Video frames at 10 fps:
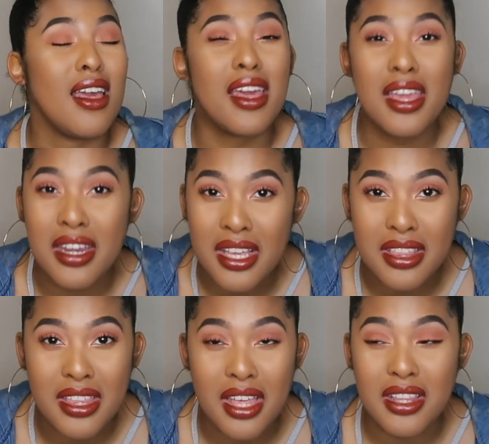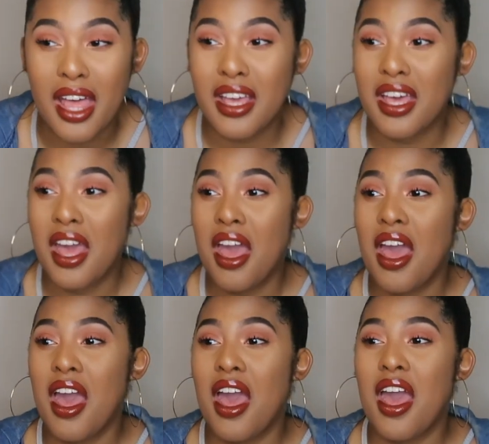anything. Like
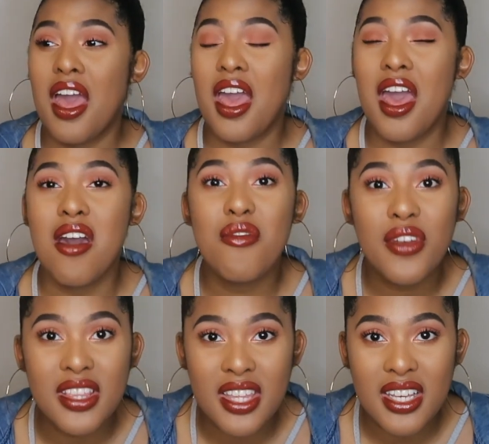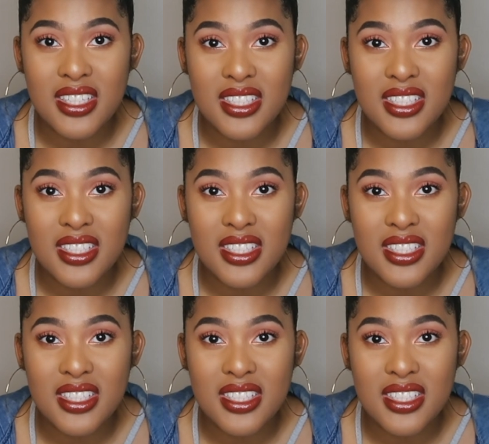everything